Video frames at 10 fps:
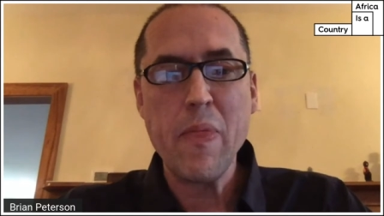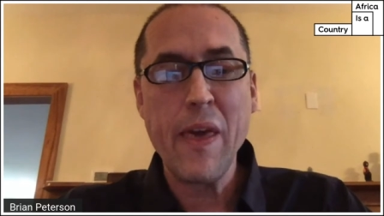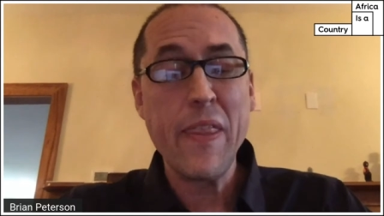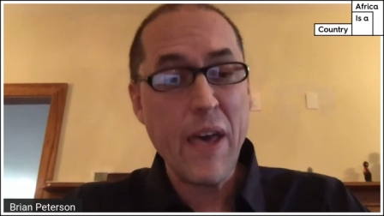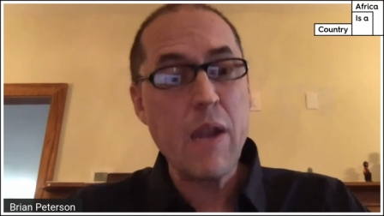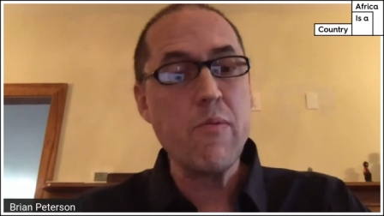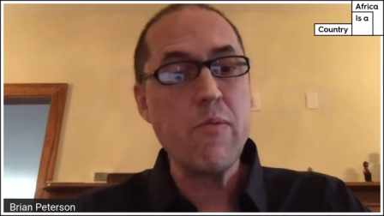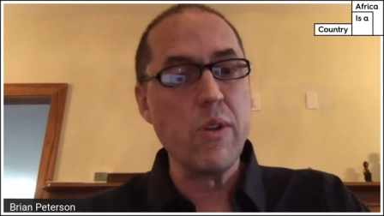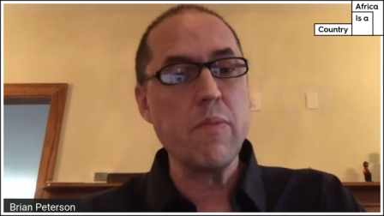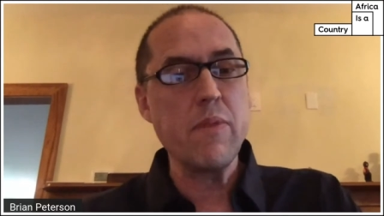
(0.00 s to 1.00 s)
Um,
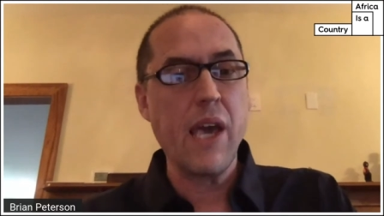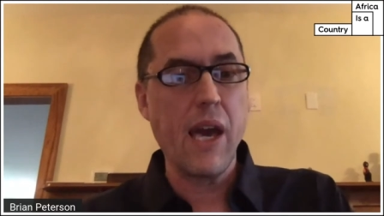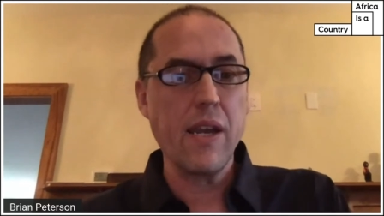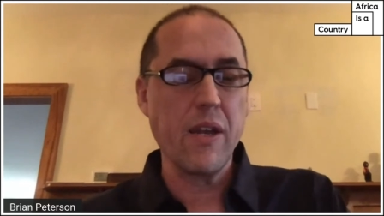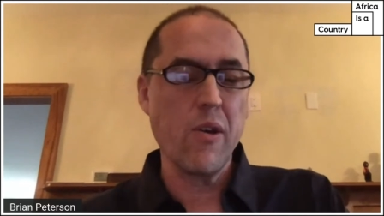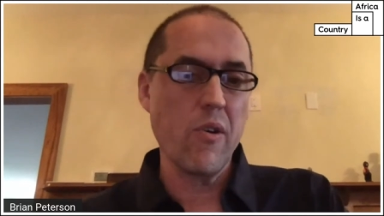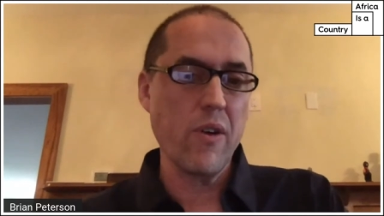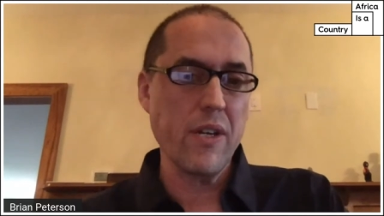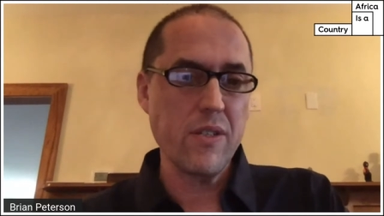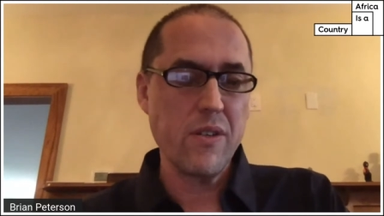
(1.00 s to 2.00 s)
and then it really
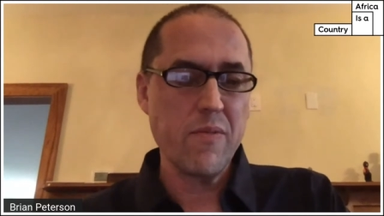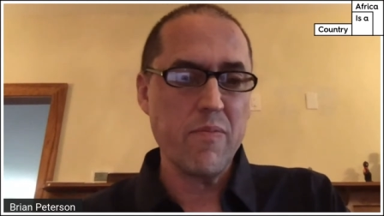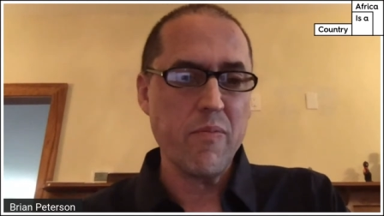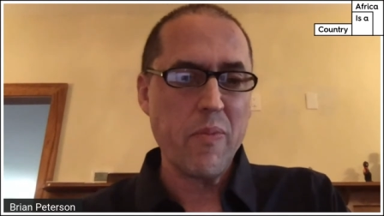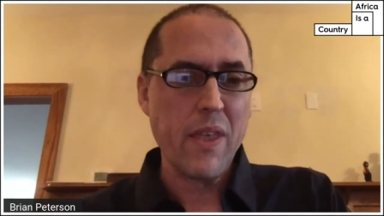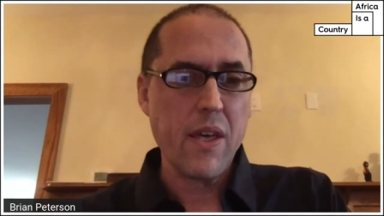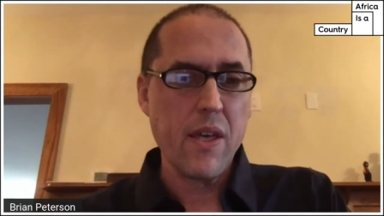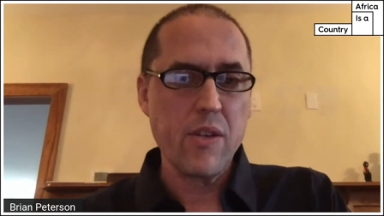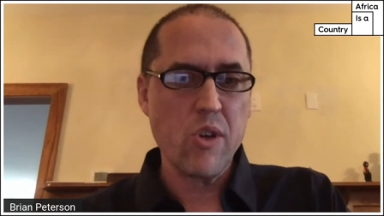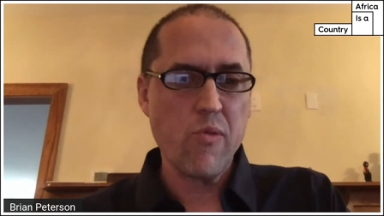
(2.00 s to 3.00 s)
began in earnest.
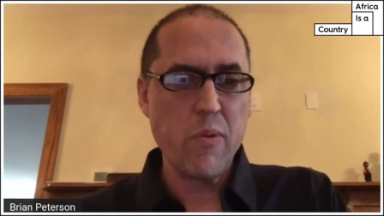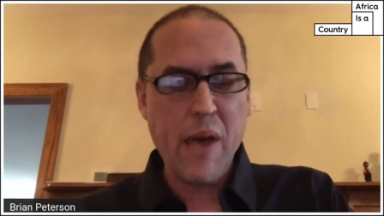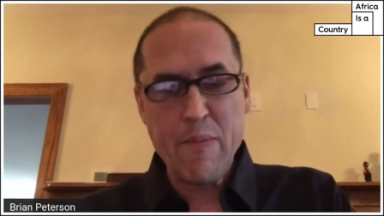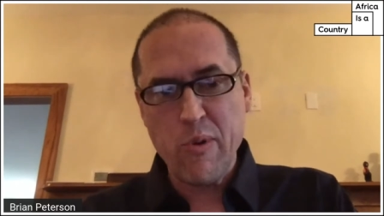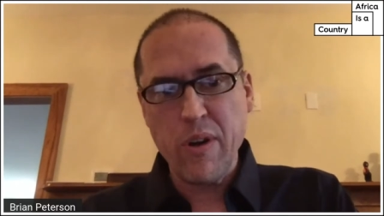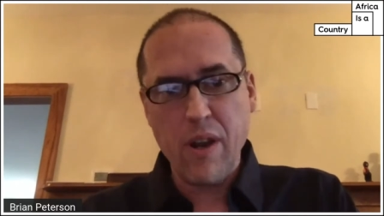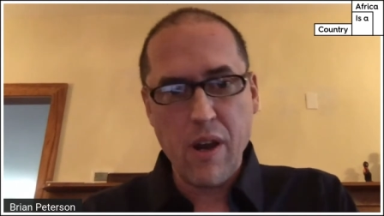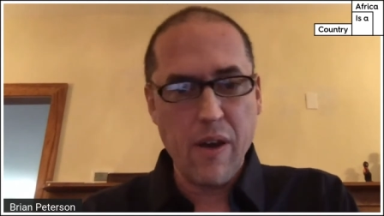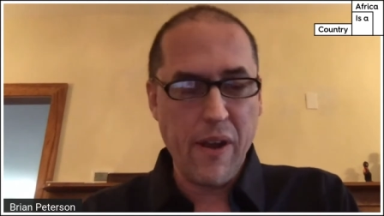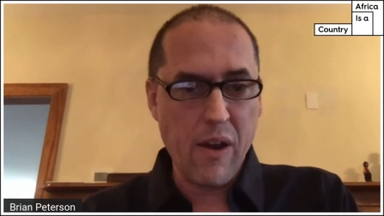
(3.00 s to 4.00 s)
So from that
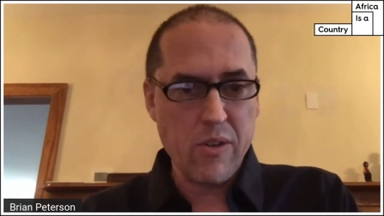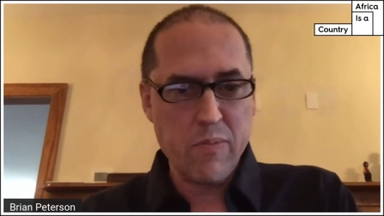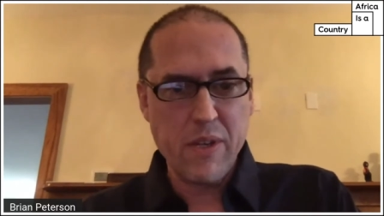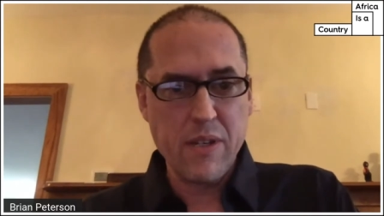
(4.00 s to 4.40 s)
point on, now it's